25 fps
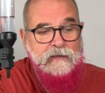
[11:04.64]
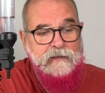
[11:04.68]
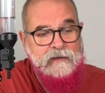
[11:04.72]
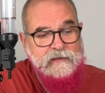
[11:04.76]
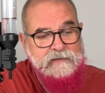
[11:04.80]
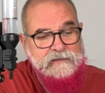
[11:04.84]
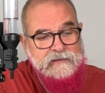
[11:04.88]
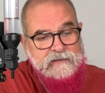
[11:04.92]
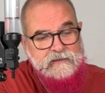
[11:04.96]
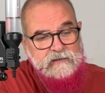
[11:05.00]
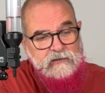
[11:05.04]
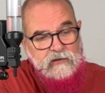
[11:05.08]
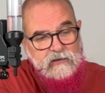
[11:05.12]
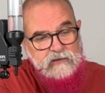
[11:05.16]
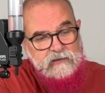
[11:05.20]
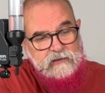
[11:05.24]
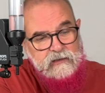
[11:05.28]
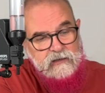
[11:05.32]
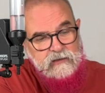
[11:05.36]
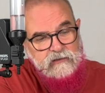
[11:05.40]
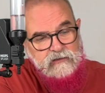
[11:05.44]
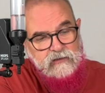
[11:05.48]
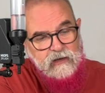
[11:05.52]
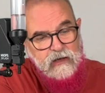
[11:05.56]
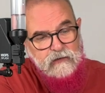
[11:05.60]
this is the
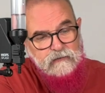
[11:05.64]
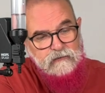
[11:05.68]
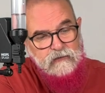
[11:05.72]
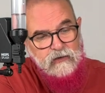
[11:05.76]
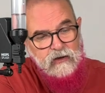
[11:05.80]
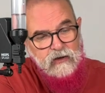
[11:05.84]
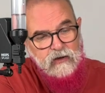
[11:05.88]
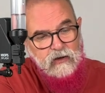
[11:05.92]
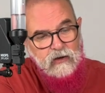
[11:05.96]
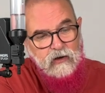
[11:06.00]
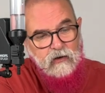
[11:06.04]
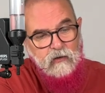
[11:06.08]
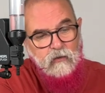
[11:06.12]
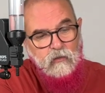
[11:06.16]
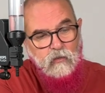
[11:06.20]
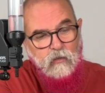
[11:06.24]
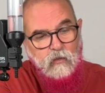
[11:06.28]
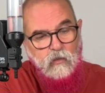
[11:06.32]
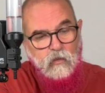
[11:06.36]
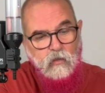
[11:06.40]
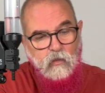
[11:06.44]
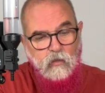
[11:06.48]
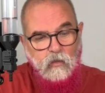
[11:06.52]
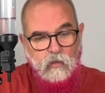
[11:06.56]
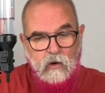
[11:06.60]
idea, to have
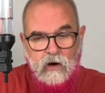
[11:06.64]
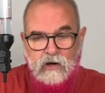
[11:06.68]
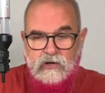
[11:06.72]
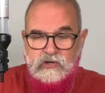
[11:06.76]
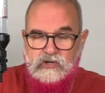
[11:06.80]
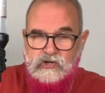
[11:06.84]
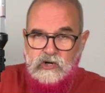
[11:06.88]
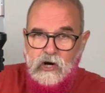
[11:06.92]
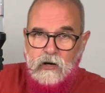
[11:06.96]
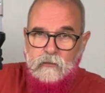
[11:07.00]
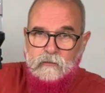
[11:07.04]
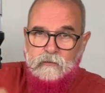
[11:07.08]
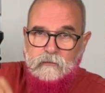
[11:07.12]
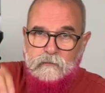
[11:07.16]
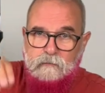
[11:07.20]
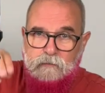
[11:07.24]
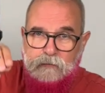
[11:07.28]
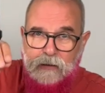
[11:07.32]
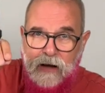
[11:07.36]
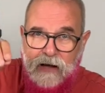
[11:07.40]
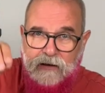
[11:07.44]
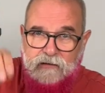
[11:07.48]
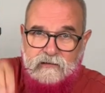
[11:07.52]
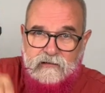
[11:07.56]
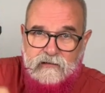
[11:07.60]
one drop
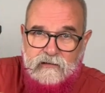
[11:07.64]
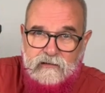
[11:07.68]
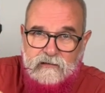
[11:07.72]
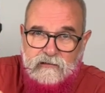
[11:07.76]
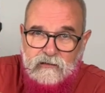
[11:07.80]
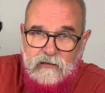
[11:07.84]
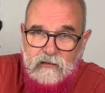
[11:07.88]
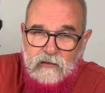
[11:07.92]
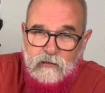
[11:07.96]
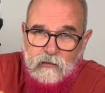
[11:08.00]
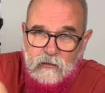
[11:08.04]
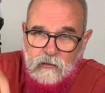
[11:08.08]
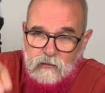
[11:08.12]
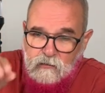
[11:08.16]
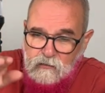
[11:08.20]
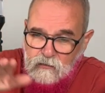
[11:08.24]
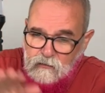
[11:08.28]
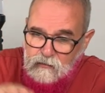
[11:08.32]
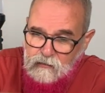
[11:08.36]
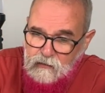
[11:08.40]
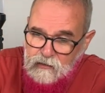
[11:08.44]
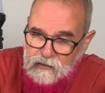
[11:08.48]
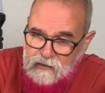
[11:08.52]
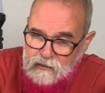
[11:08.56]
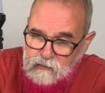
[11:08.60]
bounces on
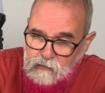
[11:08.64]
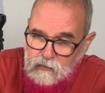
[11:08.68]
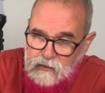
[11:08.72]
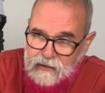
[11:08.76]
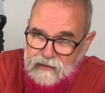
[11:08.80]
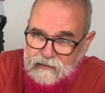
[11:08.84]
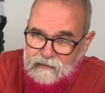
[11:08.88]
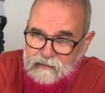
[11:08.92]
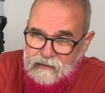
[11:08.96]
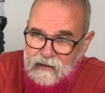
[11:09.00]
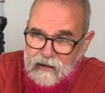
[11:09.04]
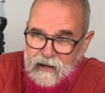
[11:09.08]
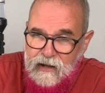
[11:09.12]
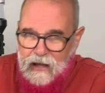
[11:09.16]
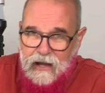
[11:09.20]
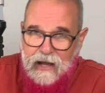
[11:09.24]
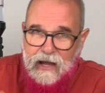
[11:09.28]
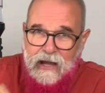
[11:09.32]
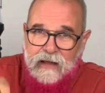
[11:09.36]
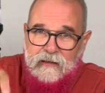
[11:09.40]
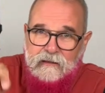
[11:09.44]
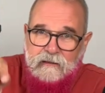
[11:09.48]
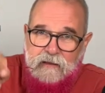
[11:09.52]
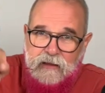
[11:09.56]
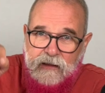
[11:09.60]
the liquid,
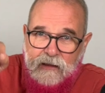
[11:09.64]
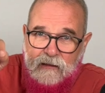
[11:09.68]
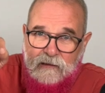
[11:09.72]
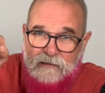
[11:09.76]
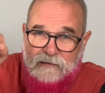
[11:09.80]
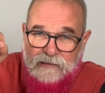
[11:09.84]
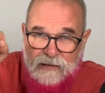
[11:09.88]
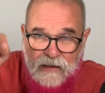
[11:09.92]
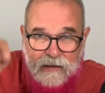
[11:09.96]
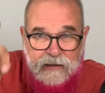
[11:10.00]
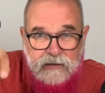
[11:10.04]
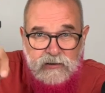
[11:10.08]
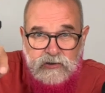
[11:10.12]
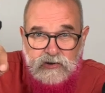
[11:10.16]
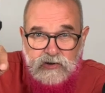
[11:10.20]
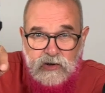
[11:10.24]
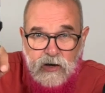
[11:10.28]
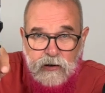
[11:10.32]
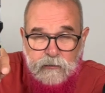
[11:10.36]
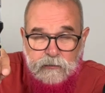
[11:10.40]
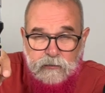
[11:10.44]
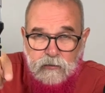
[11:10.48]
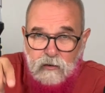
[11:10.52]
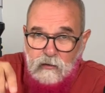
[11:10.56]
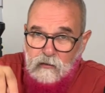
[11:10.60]
and the second
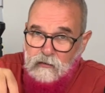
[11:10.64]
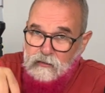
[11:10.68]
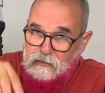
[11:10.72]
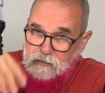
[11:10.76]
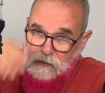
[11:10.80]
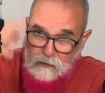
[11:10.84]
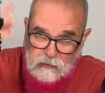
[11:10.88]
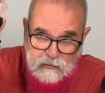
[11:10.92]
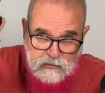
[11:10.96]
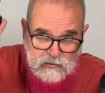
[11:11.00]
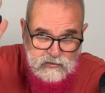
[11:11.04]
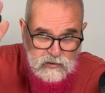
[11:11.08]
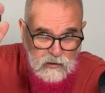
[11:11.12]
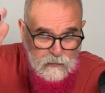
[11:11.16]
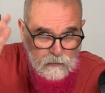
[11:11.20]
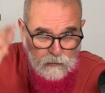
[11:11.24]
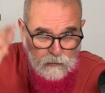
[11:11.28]
drop, or third drop,